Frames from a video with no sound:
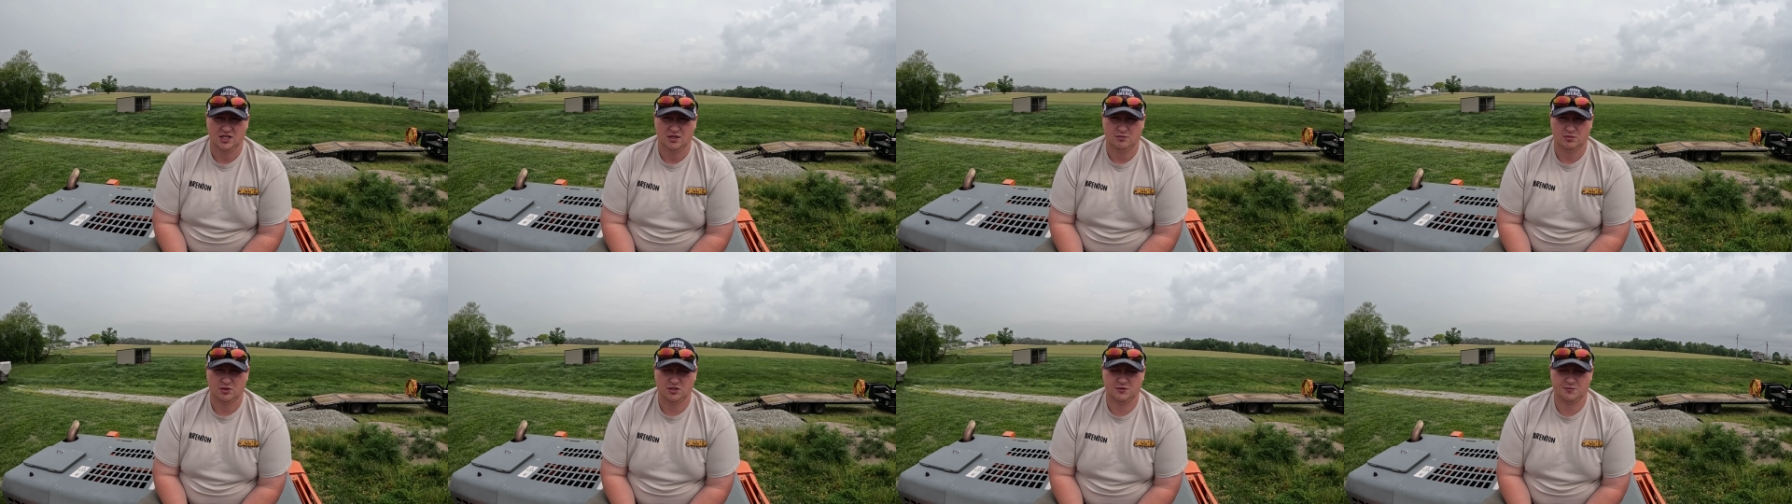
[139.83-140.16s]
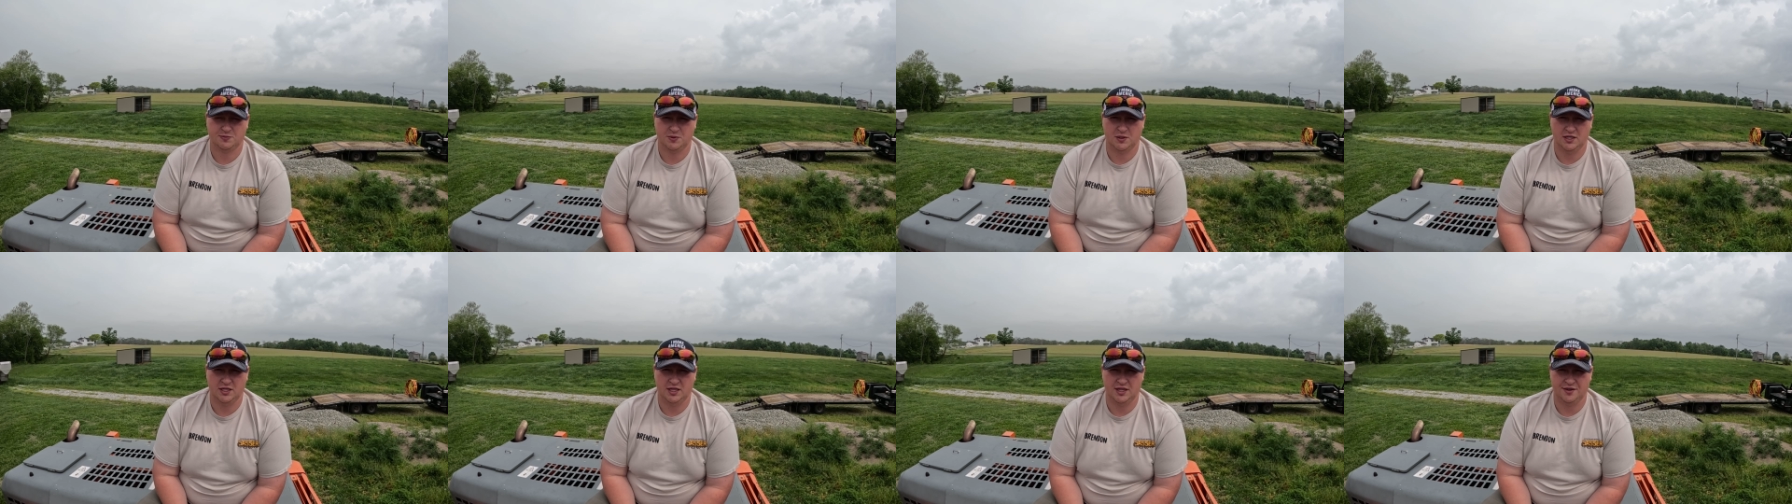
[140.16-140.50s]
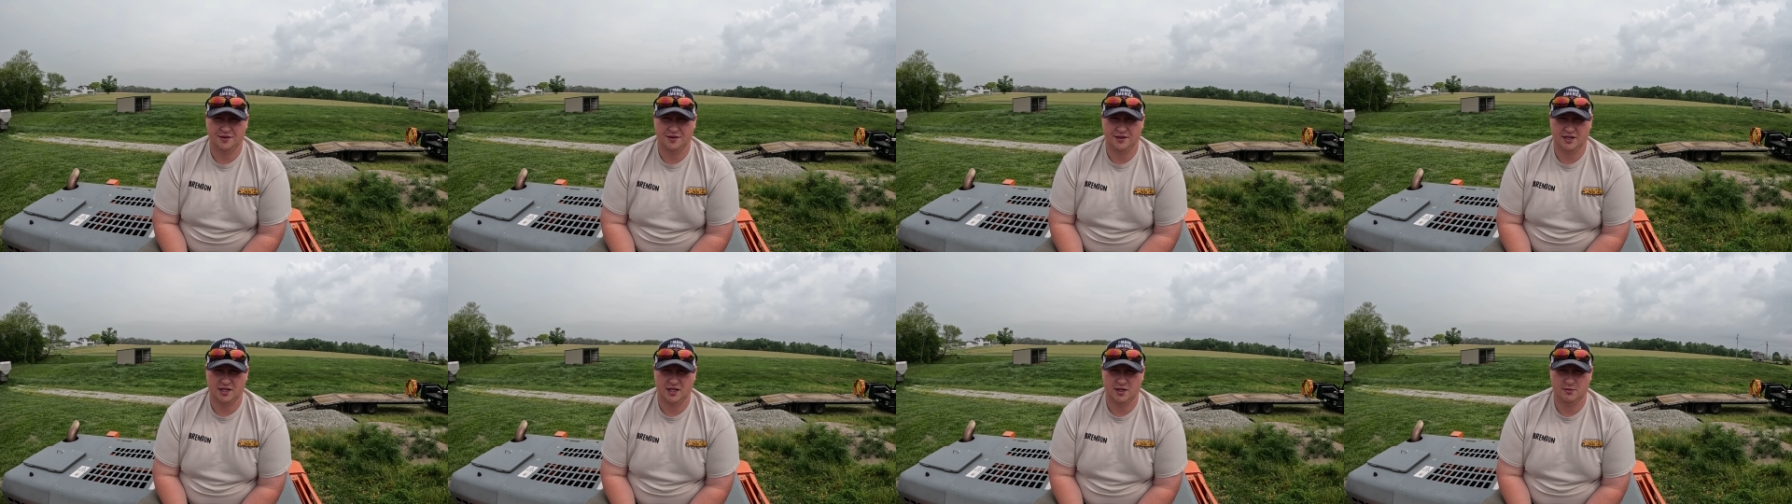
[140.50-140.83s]
please put it down
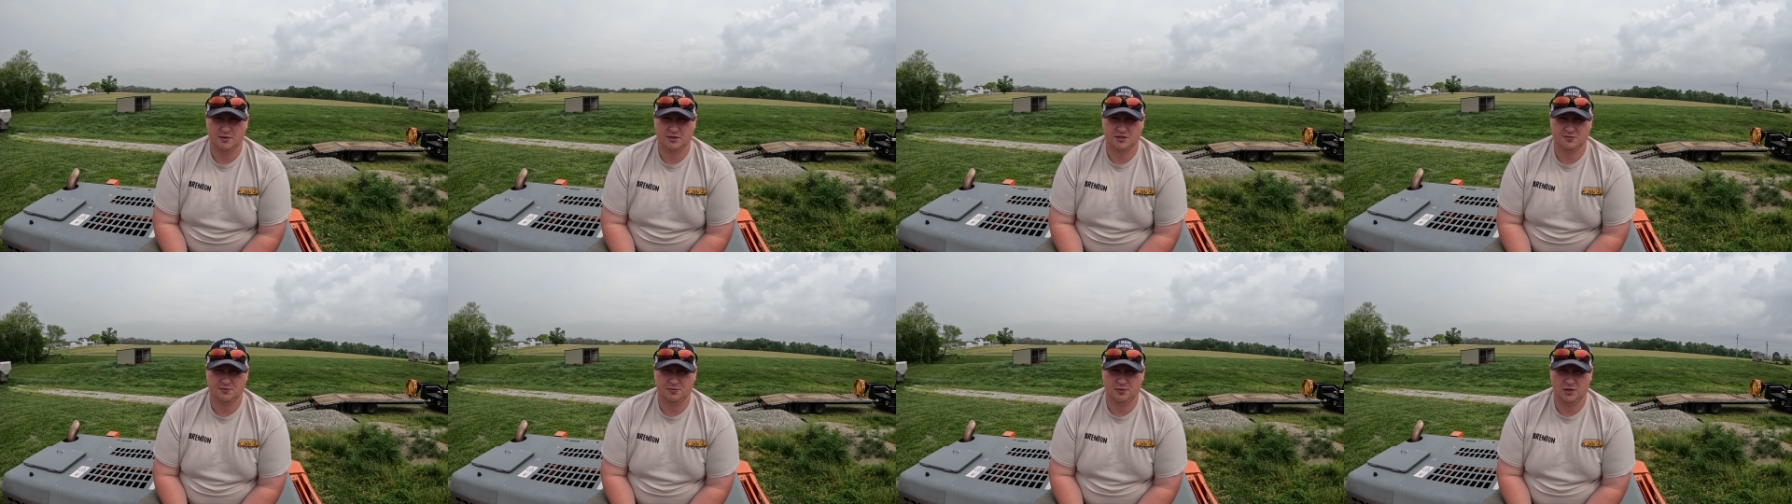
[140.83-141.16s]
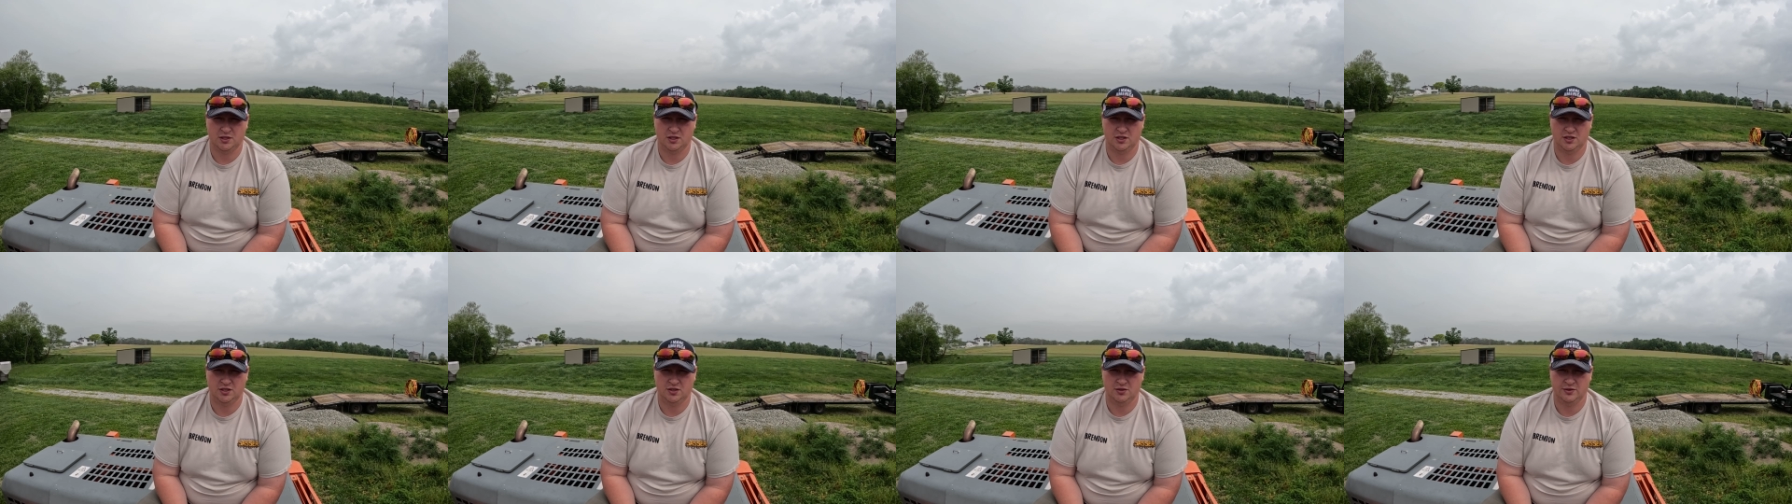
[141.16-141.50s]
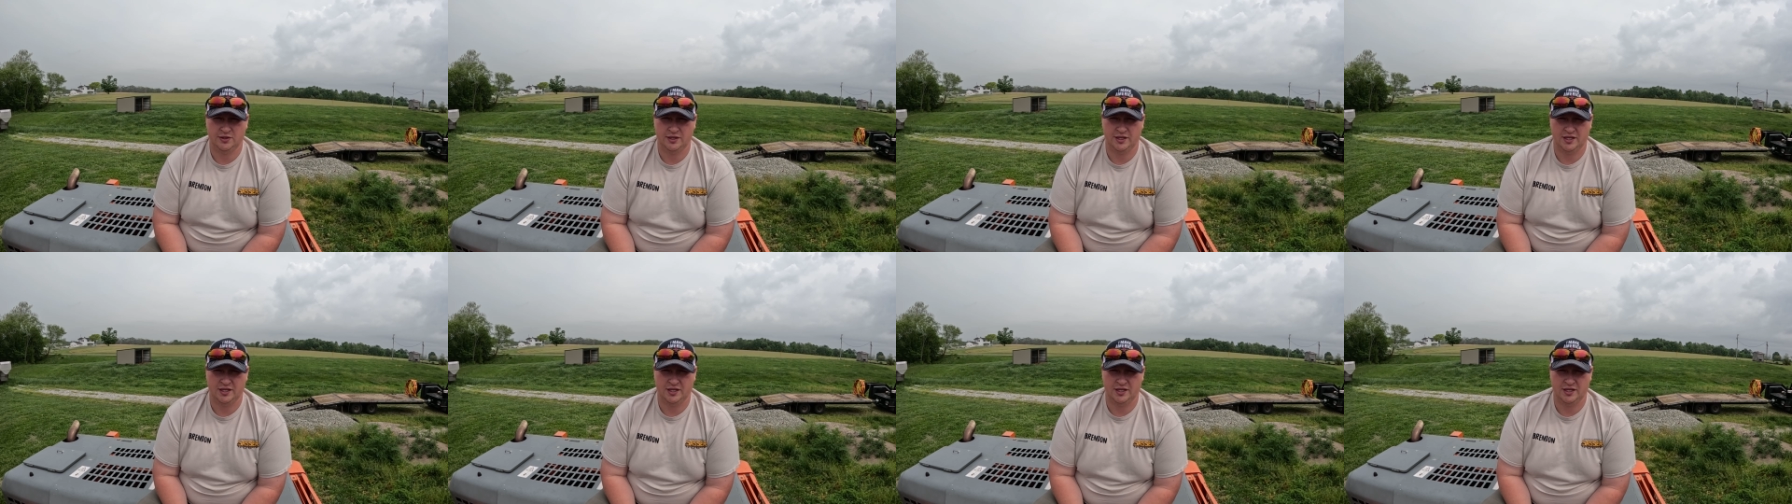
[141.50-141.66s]
in the comments below,